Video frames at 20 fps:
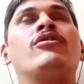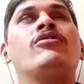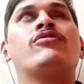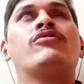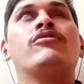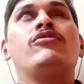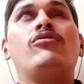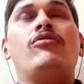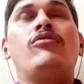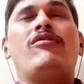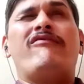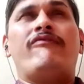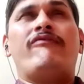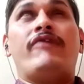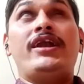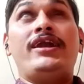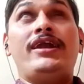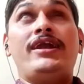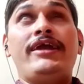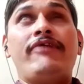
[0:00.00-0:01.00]
So
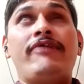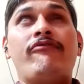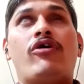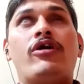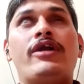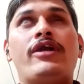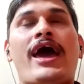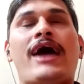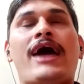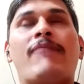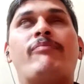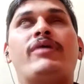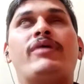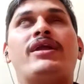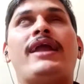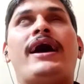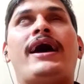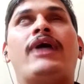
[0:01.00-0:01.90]
one day what happened,